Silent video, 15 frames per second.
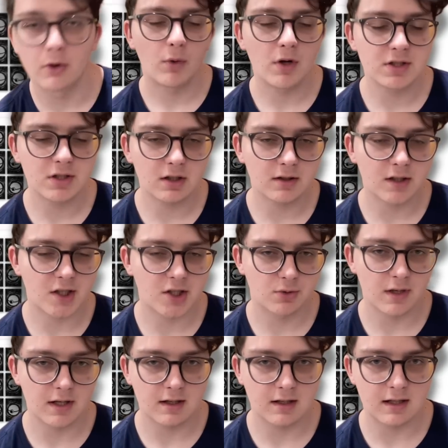Once our
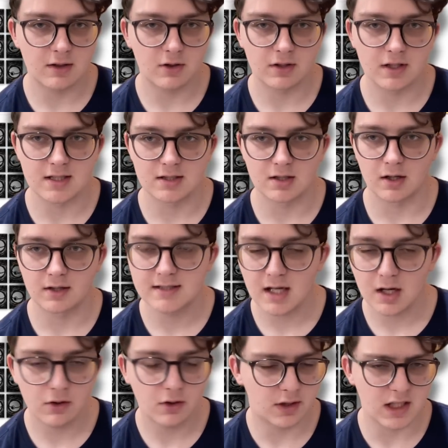Luxray either gets knocked
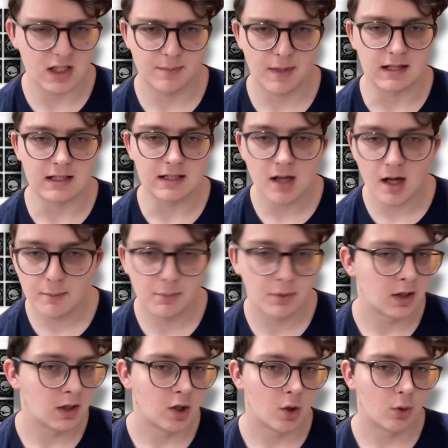out or gets pennied up,
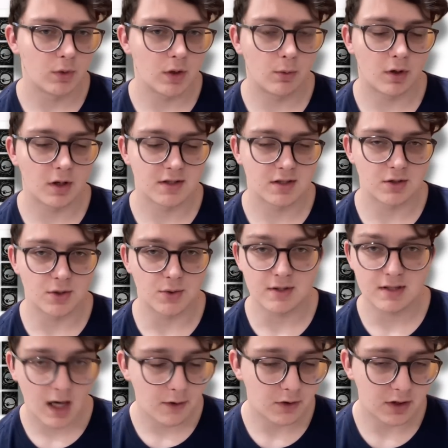we want to use
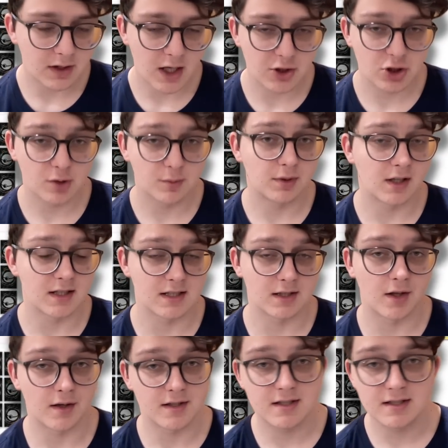Counter Catcher plus
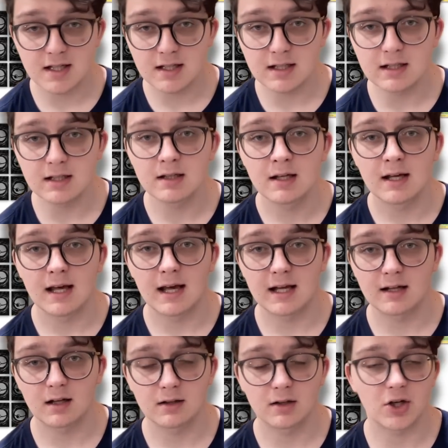Lost City
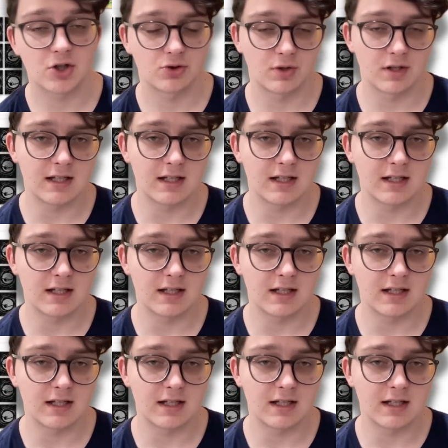and a Luxray